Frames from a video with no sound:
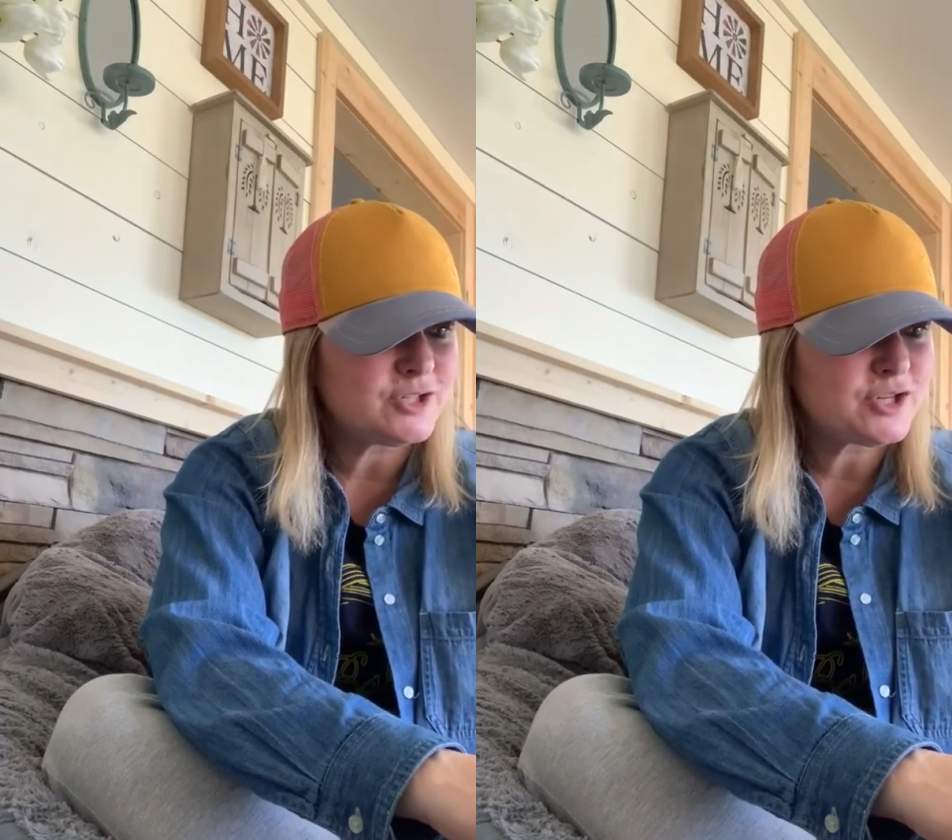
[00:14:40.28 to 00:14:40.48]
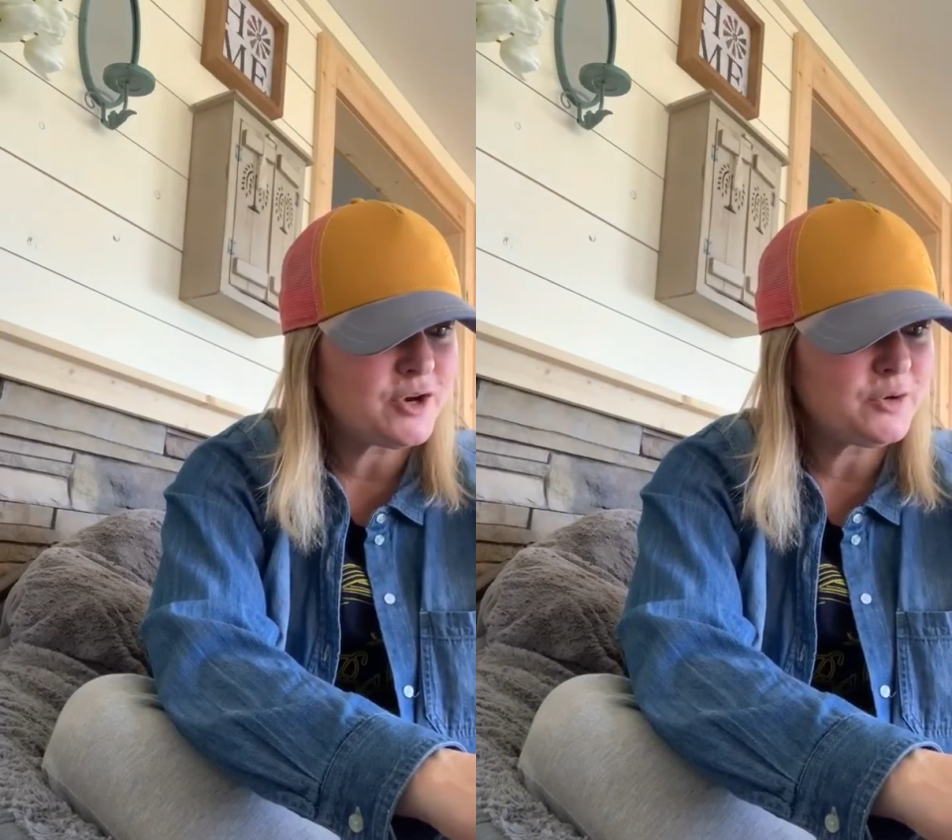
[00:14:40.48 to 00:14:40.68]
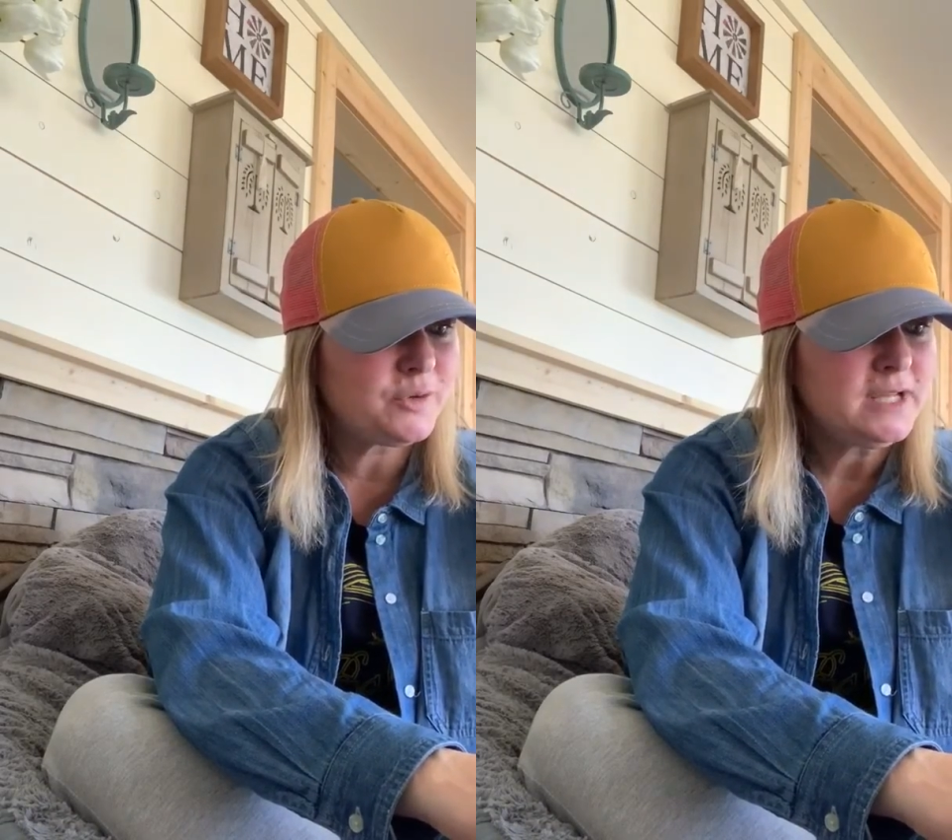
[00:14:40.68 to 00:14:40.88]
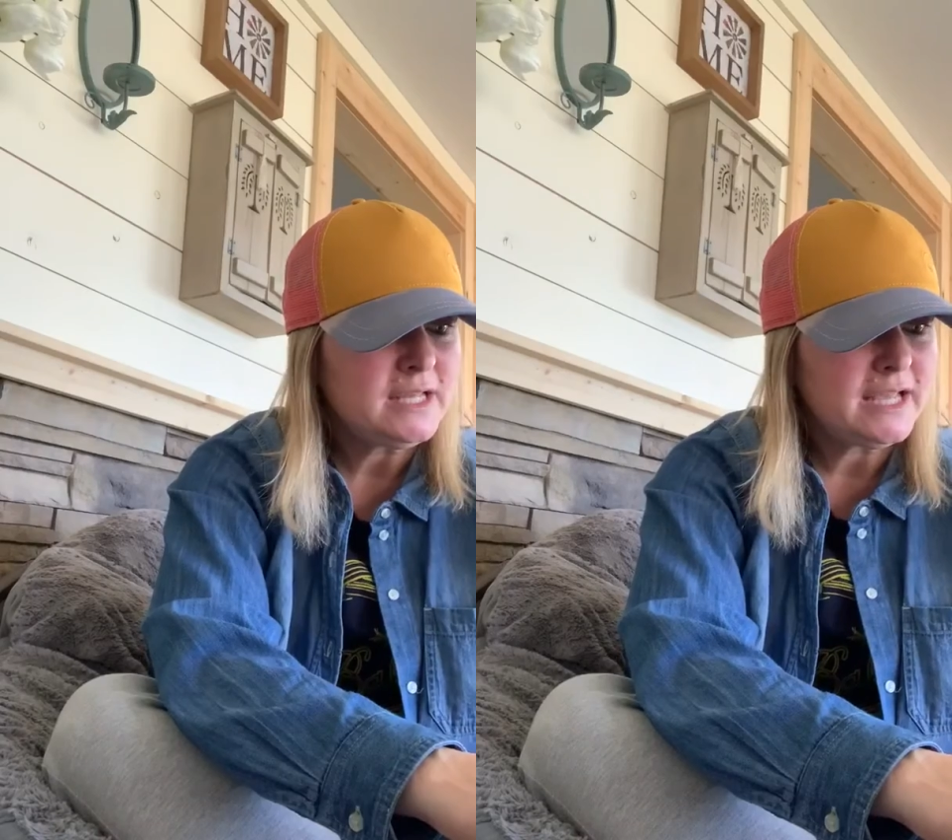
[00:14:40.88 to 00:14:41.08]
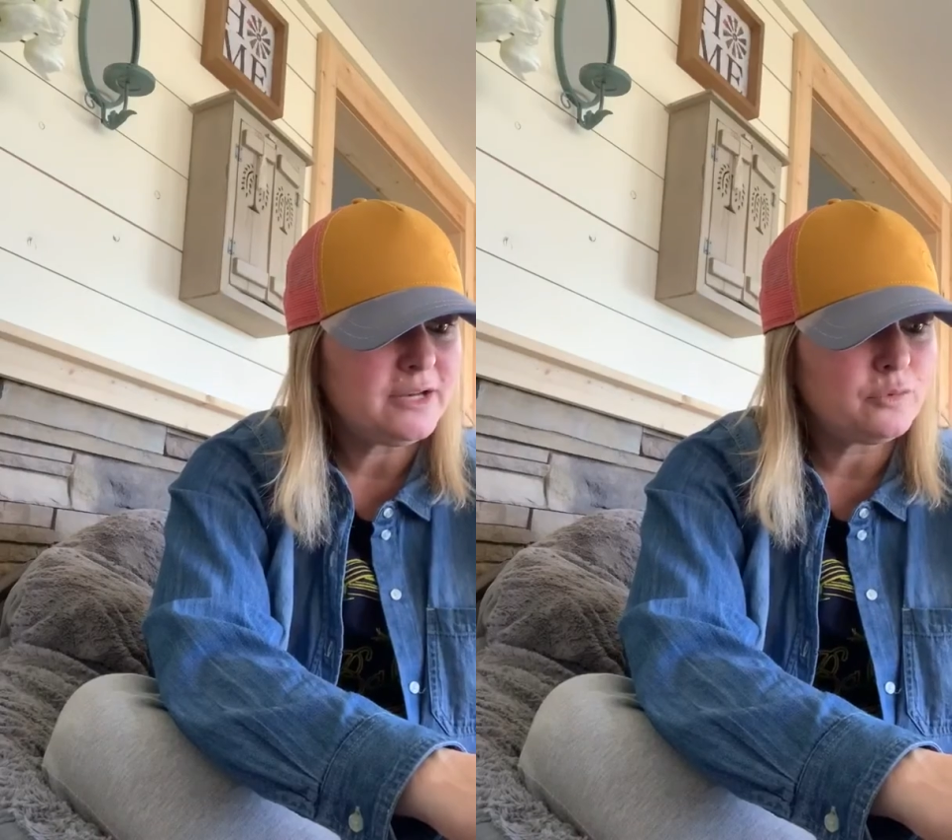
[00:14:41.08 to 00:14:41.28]
showed
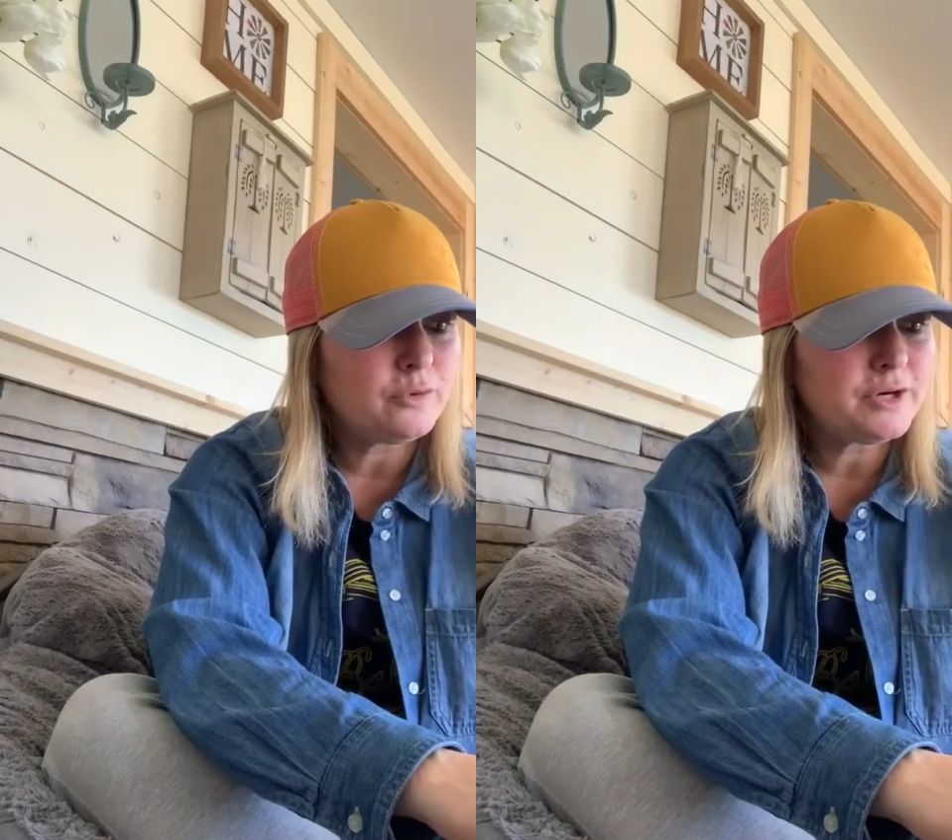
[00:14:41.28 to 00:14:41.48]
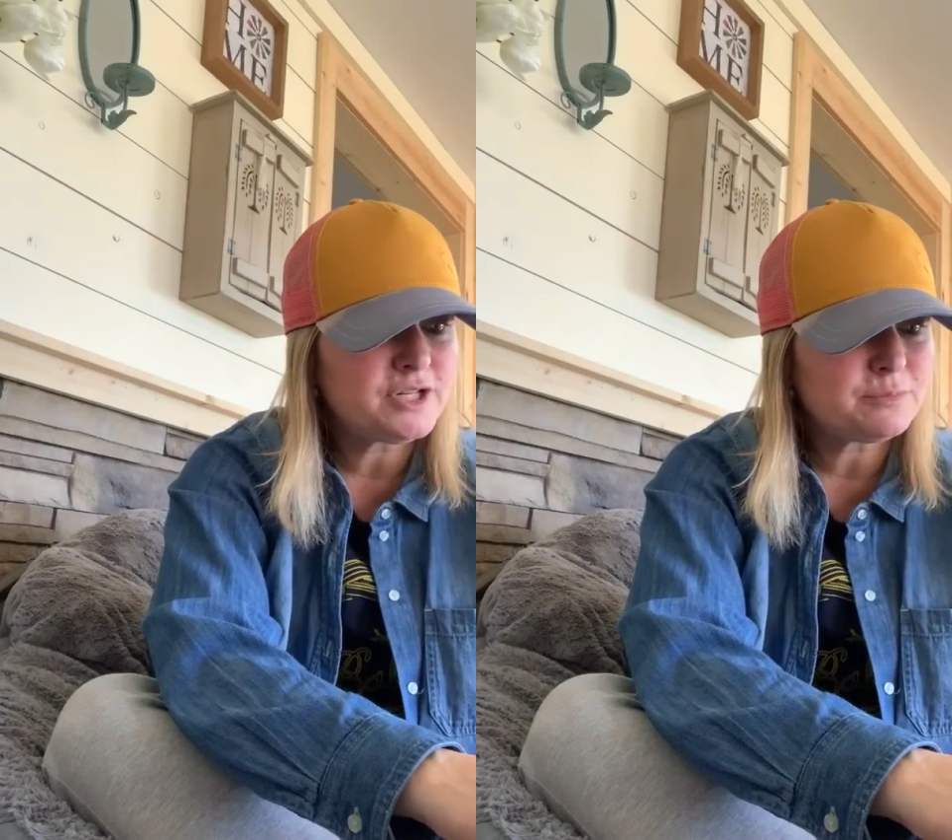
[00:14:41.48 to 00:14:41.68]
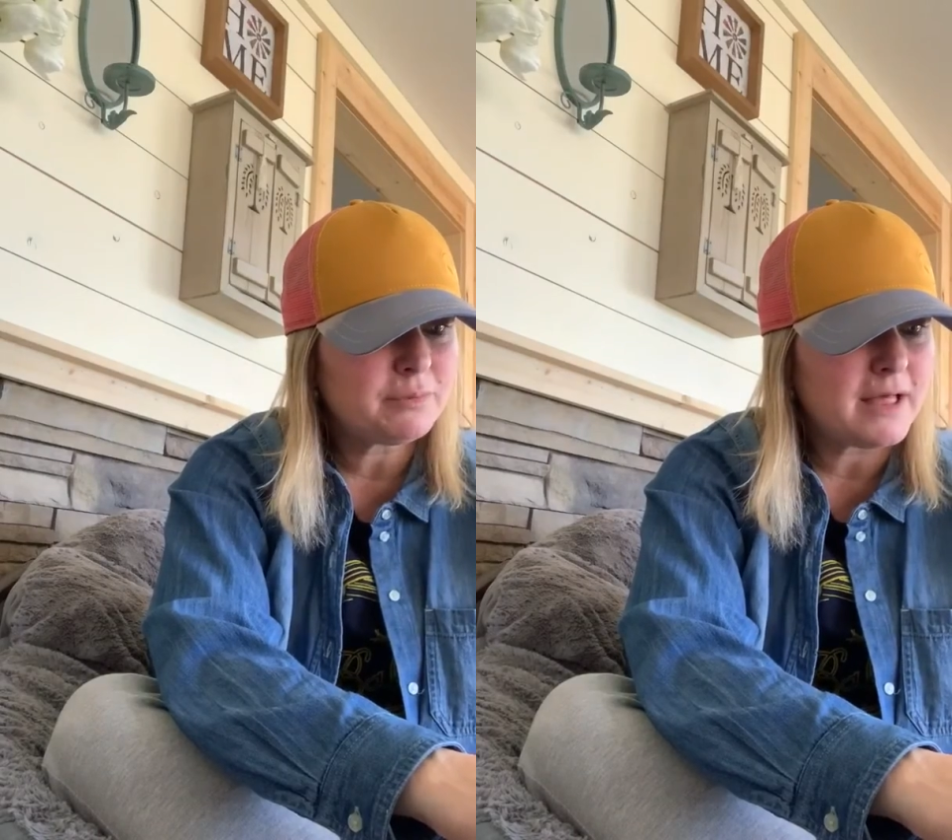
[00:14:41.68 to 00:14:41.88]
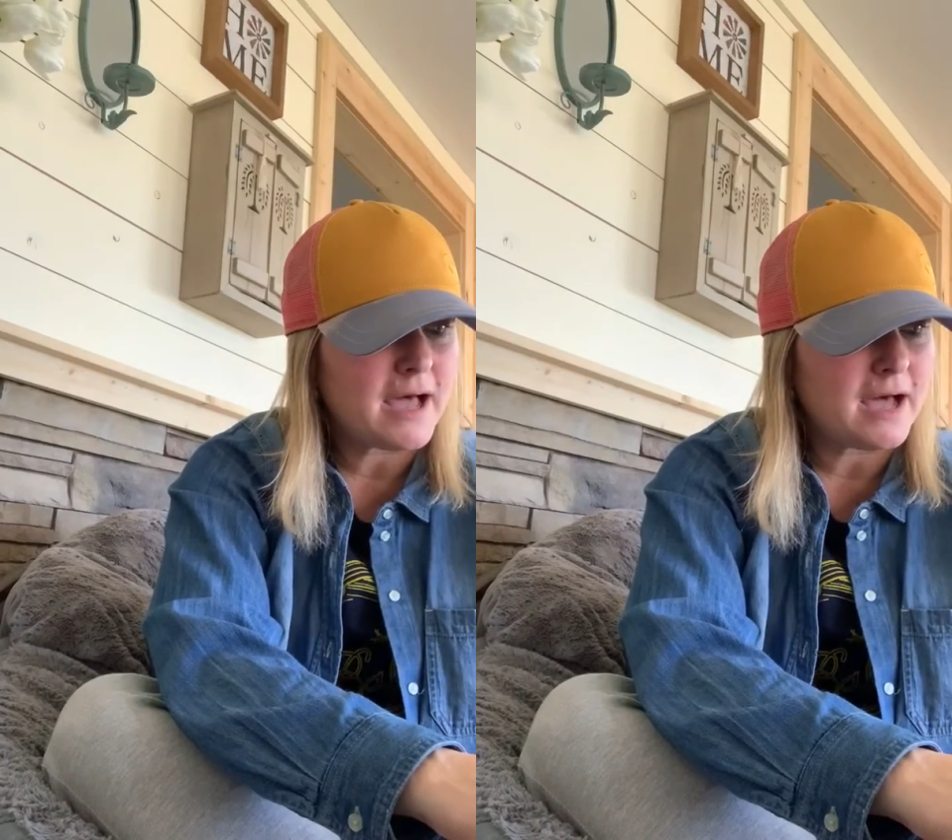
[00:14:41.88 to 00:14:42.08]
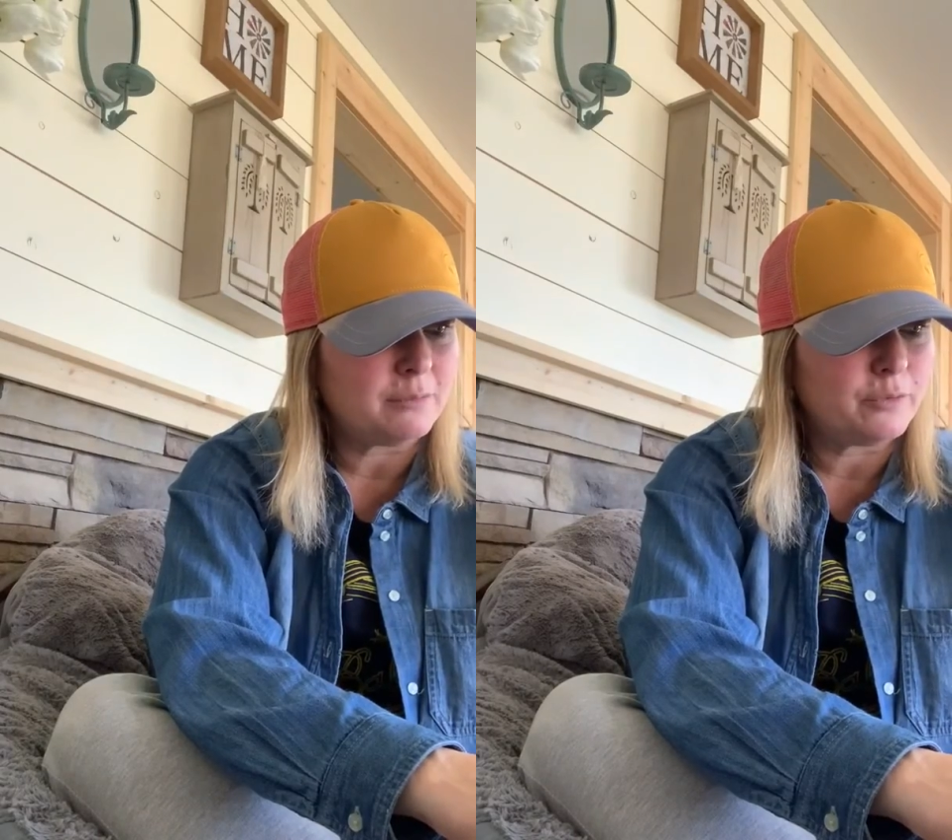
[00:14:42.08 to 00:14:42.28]
an orange
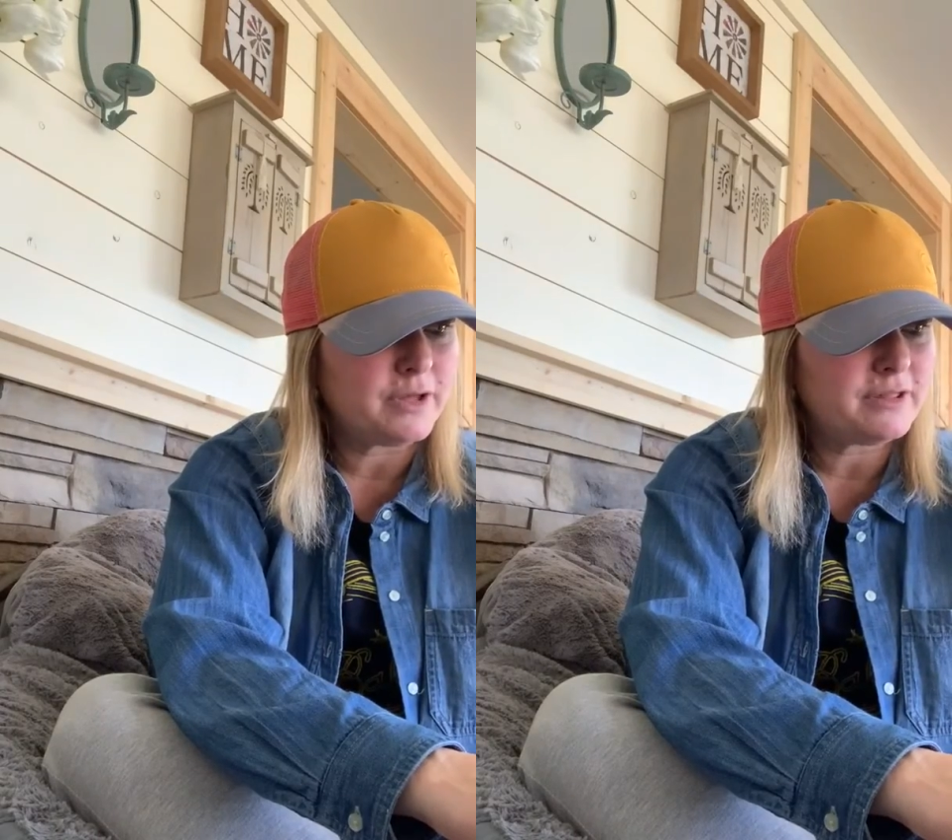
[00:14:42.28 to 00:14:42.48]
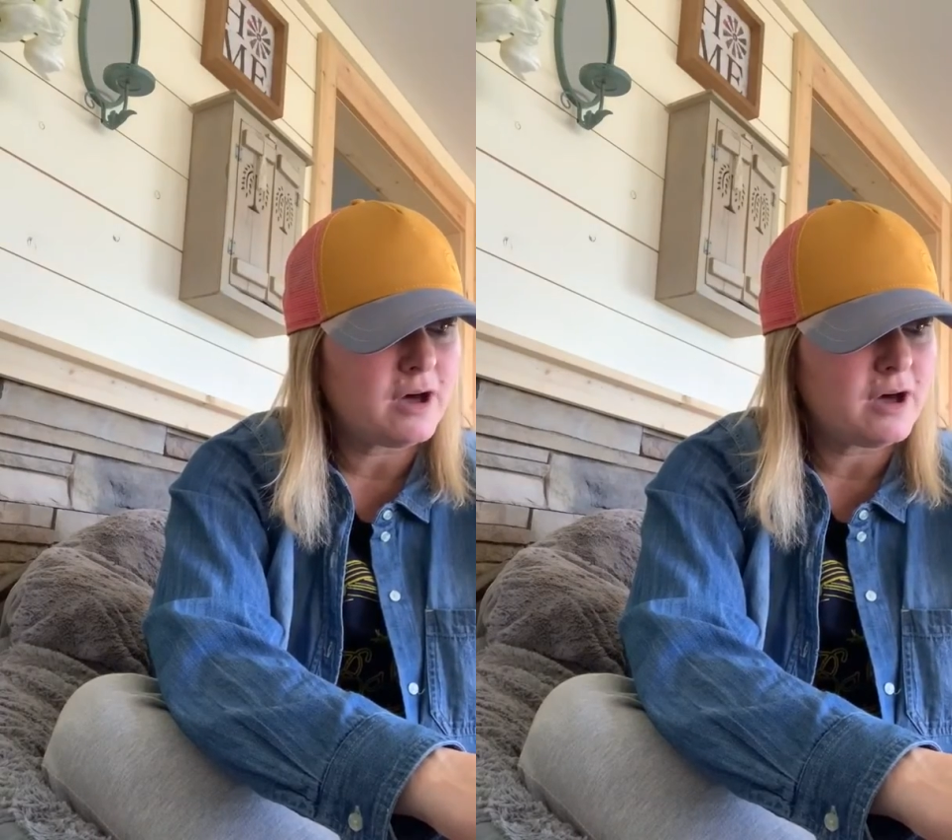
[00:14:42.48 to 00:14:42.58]
blob with